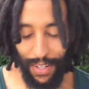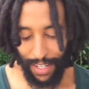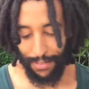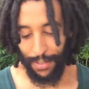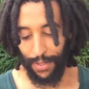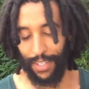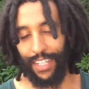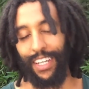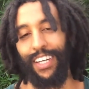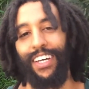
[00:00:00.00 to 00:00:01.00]

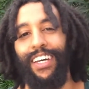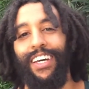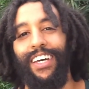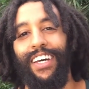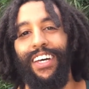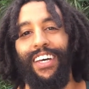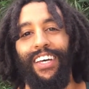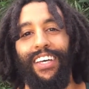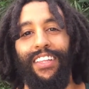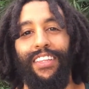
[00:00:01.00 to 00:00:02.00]
everyone.
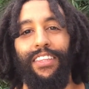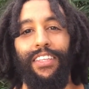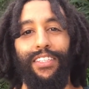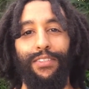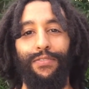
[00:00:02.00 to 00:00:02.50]
This